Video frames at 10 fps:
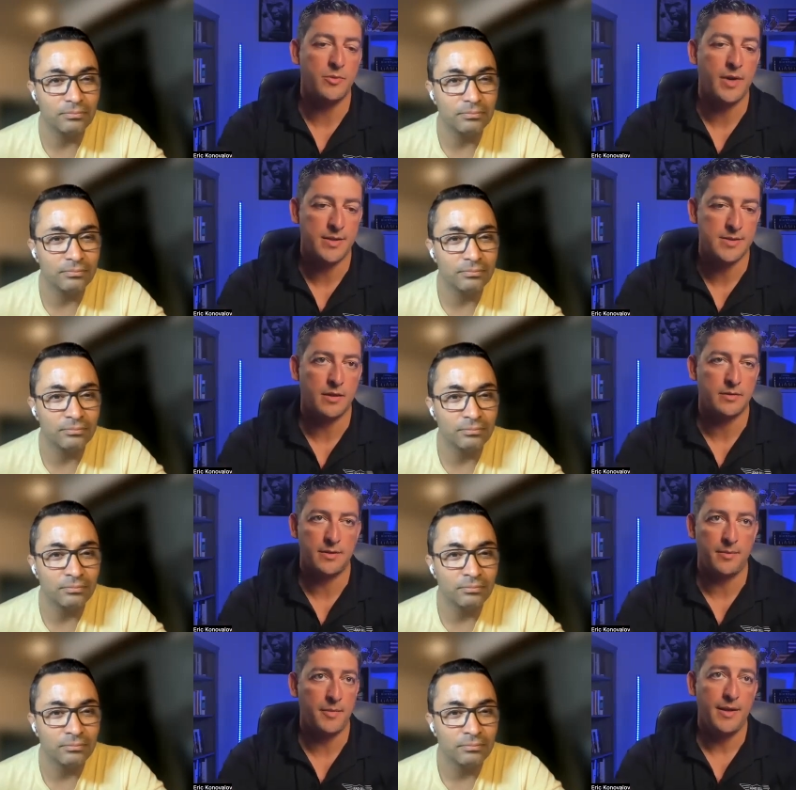Speaker 1: the way I sell to
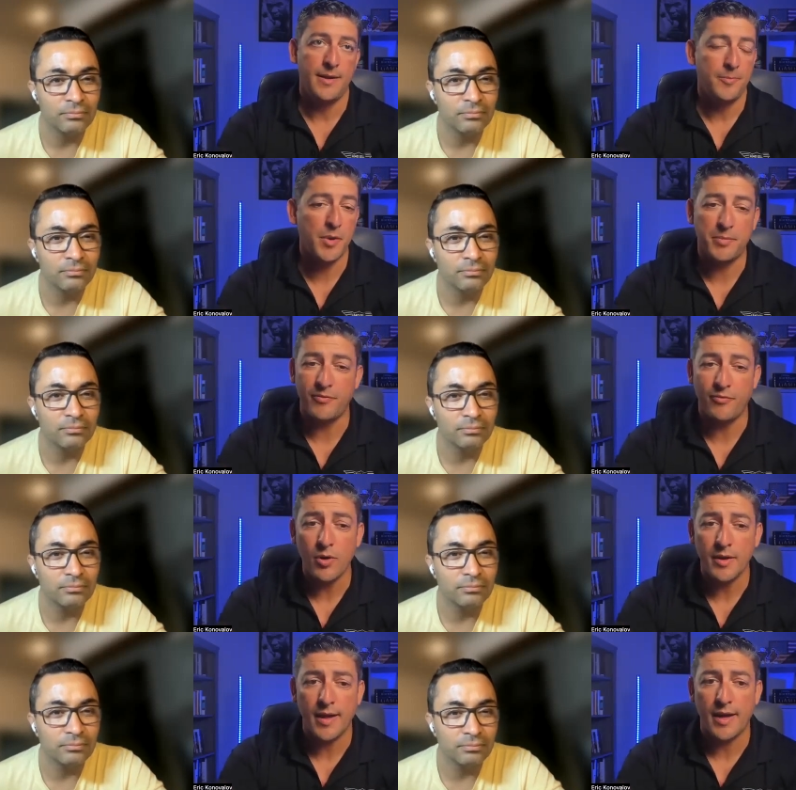them but
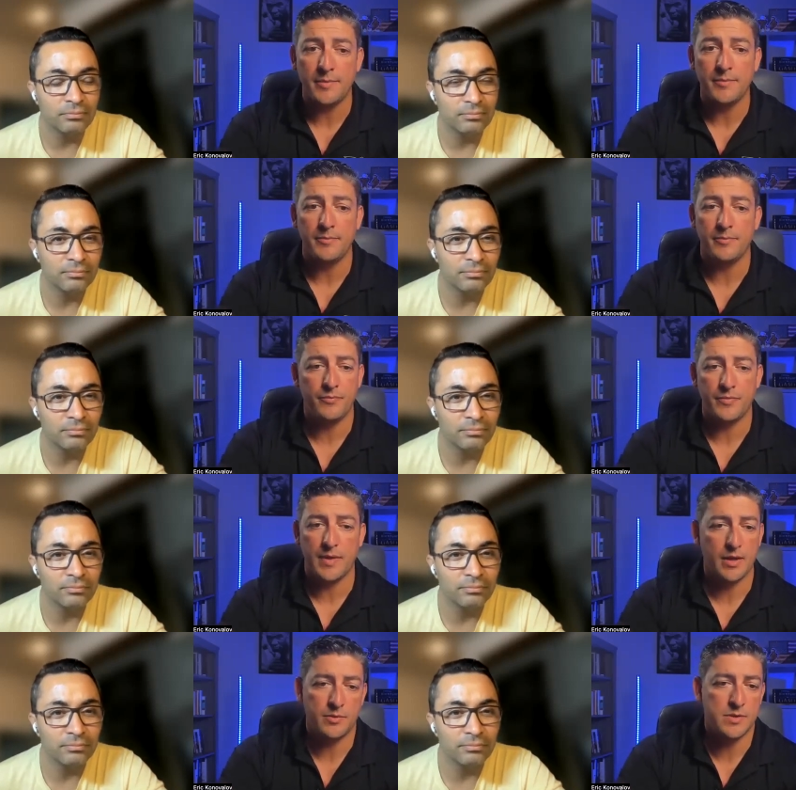before that,
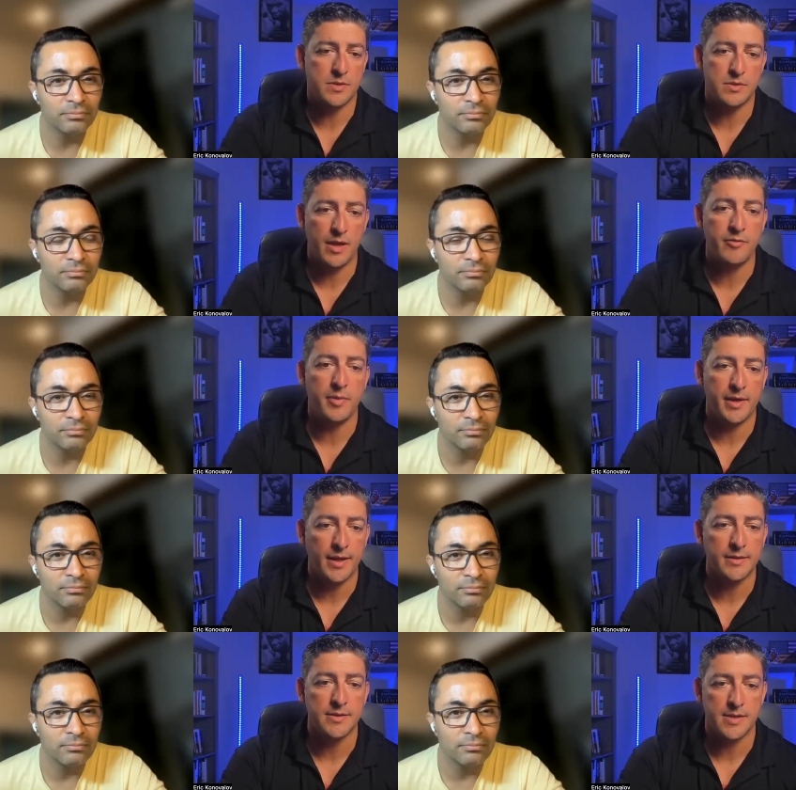it was everybody
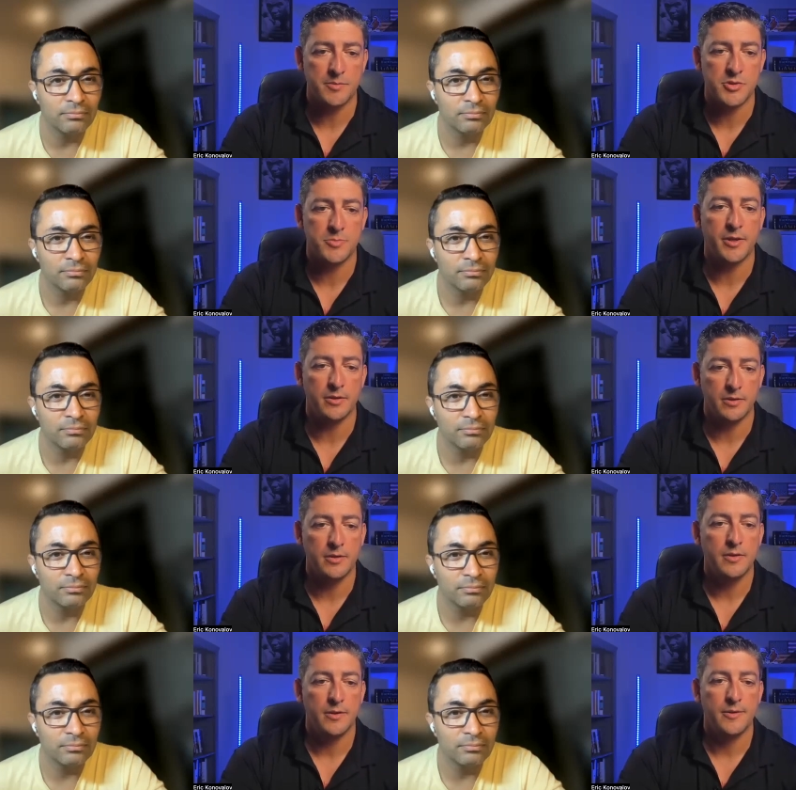got the same spiel.
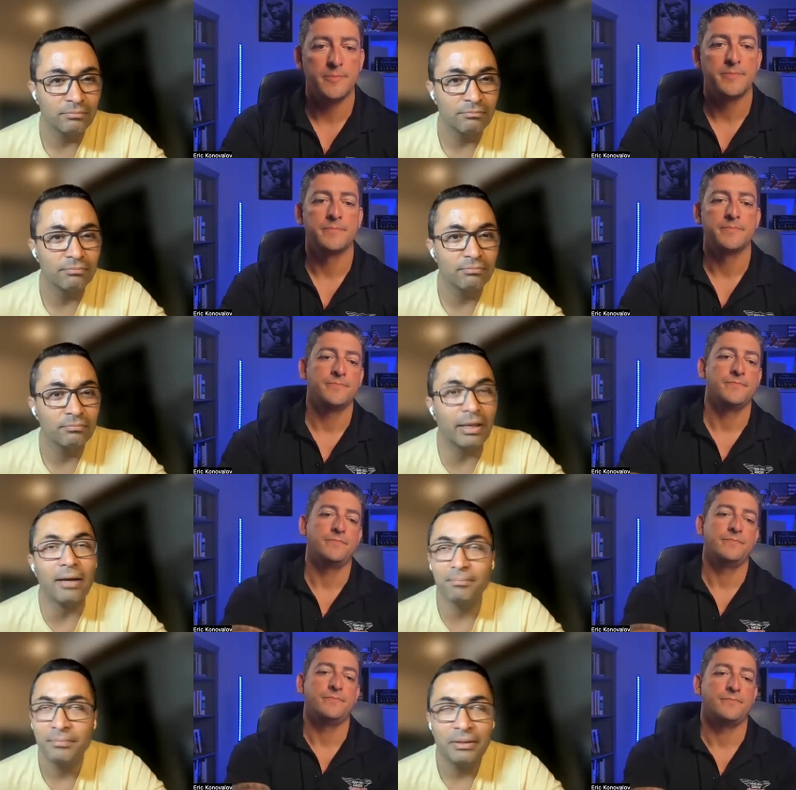
Speaker 2: Yeah,
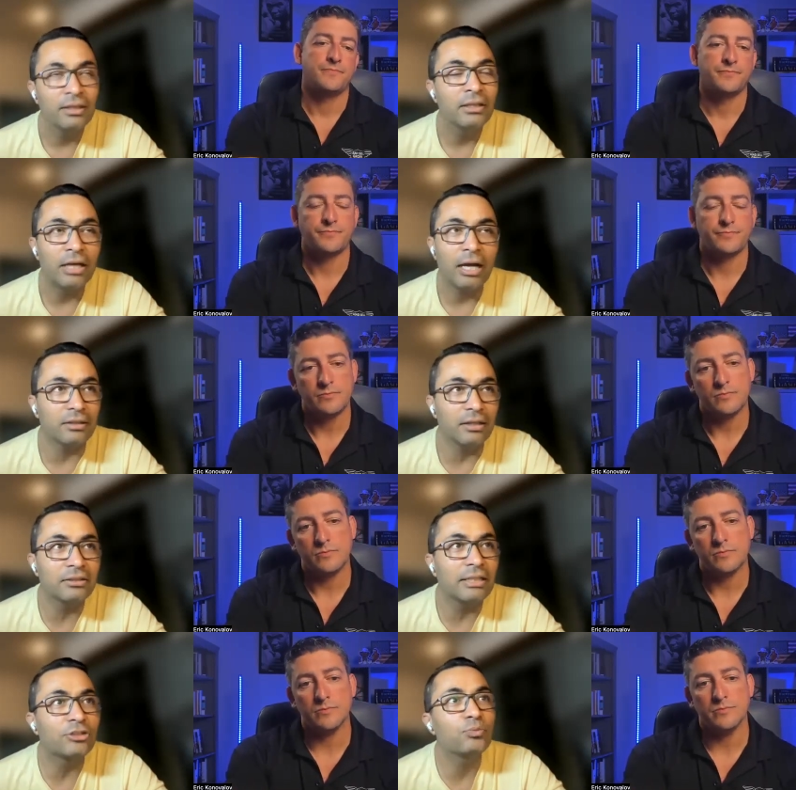I, I think
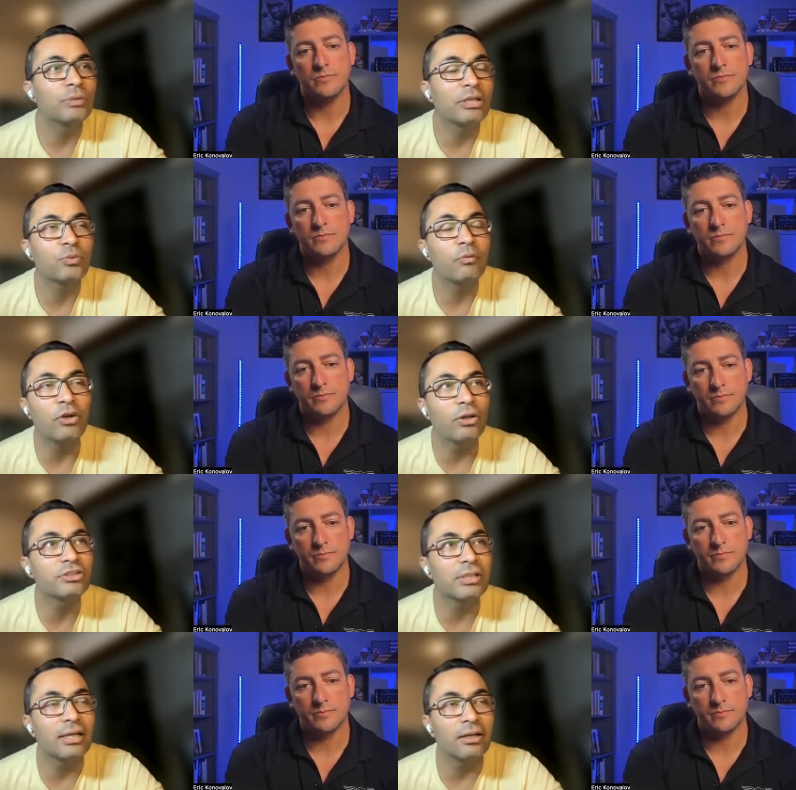that's that's where we all
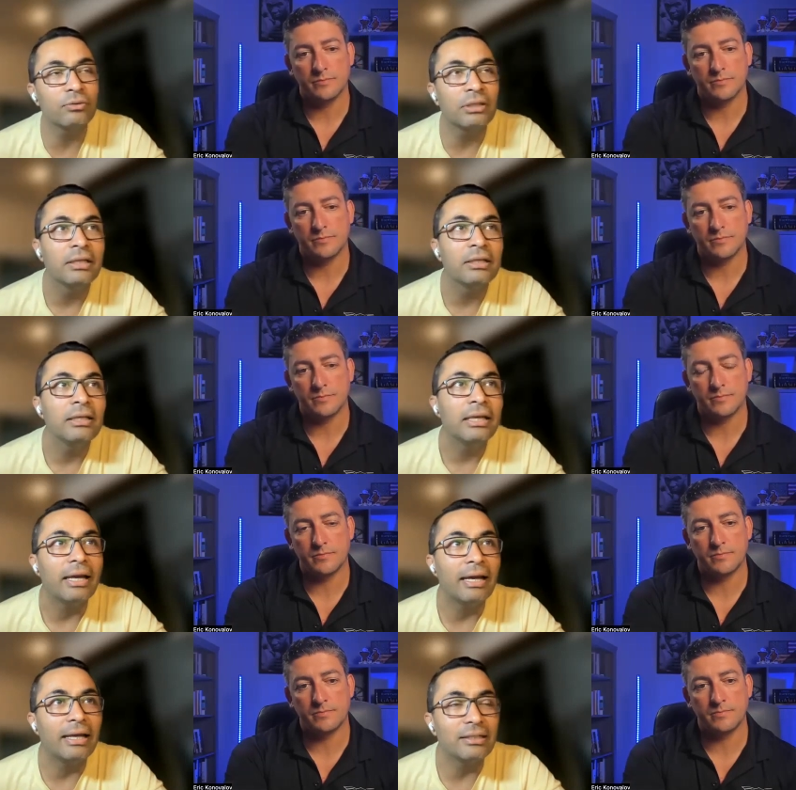start out,
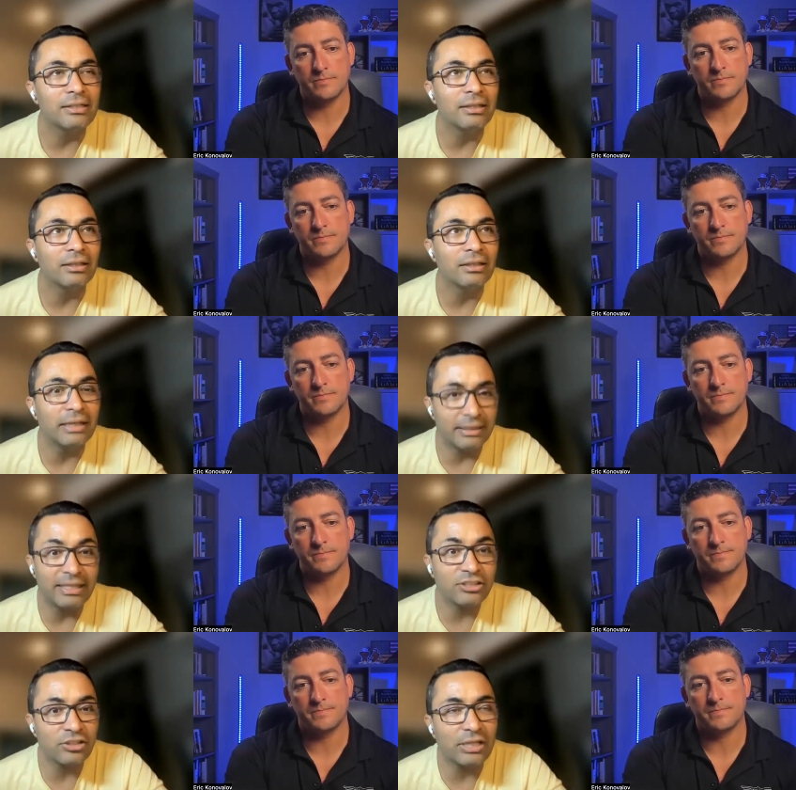and uh, and
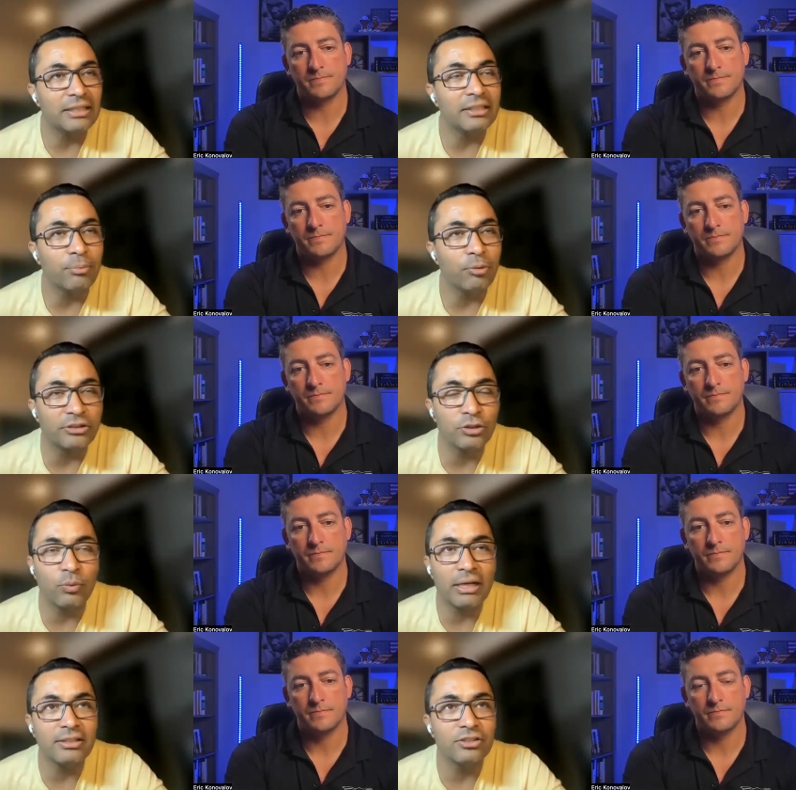that's exactly the point. So
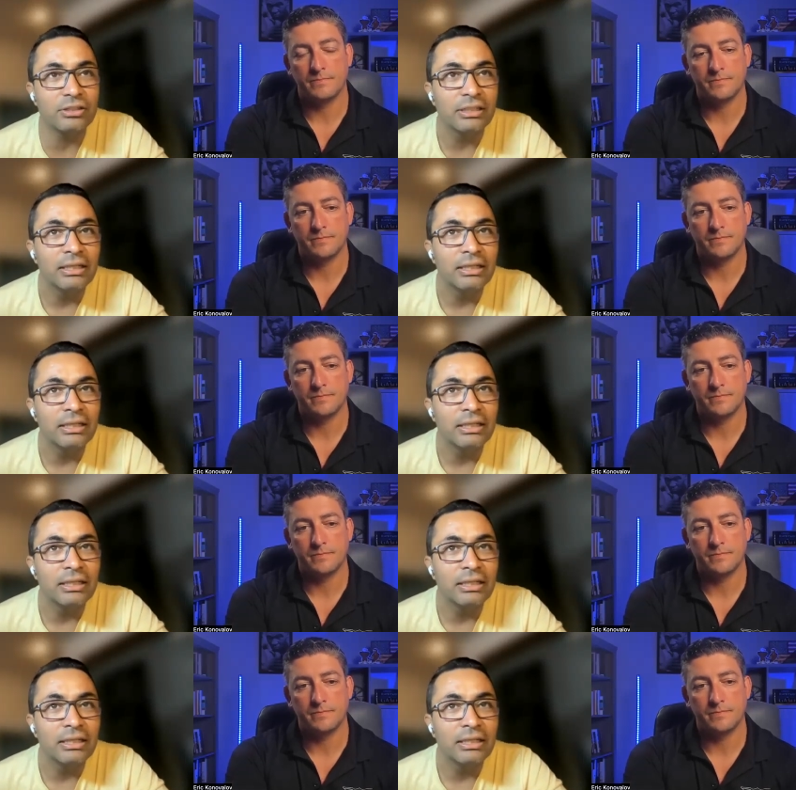one is